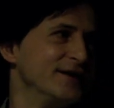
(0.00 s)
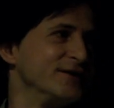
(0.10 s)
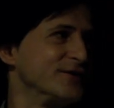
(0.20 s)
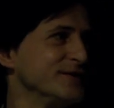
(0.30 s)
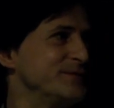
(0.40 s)

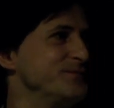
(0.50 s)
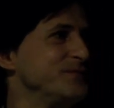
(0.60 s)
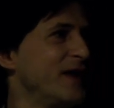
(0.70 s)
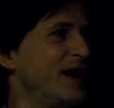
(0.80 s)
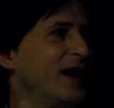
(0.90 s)
Good.
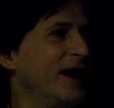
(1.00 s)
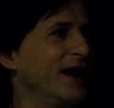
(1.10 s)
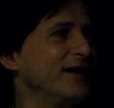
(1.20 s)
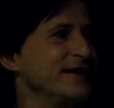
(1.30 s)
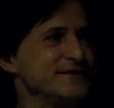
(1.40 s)

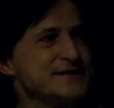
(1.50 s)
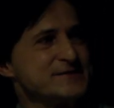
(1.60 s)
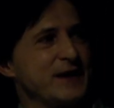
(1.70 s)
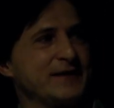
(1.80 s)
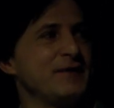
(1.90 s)
And this is
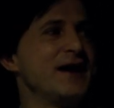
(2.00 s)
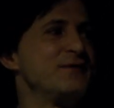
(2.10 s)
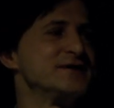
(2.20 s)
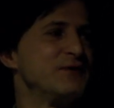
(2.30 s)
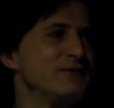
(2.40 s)

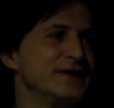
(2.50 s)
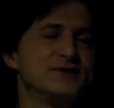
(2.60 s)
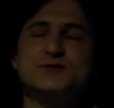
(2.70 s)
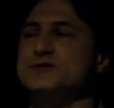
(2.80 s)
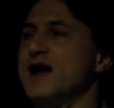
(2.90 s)
areas where we need
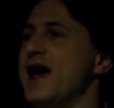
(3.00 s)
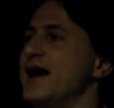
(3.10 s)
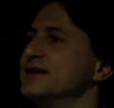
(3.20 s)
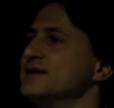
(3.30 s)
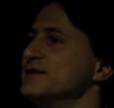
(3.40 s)
to
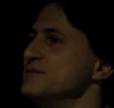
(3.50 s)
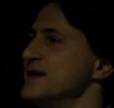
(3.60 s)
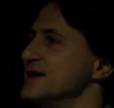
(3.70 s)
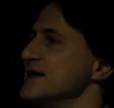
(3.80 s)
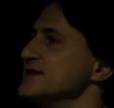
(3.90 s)
add
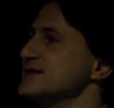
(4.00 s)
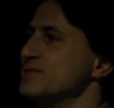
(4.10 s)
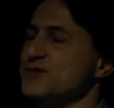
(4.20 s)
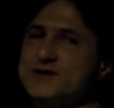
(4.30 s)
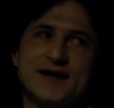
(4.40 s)
mitigations
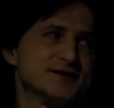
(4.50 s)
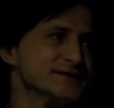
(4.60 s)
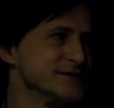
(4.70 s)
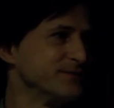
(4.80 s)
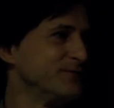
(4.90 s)
and
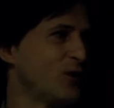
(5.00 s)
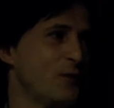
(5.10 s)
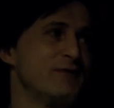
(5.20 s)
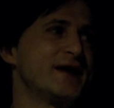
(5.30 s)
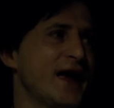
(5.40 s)
protections, or
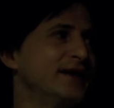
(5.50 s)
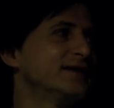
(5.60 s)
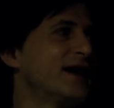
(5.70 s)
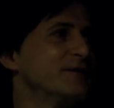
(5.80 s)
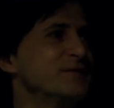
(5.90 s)
where we can
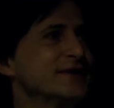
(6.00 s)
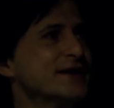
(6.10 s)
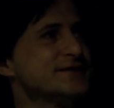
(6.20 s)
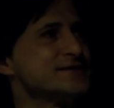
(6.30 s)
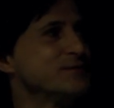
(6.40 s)
add
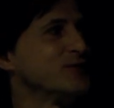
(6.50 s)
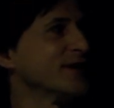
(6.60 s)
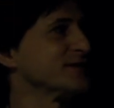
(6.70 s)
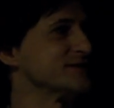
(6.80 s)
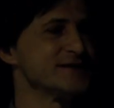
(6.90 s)
mitigations and
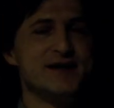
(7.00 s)
protections.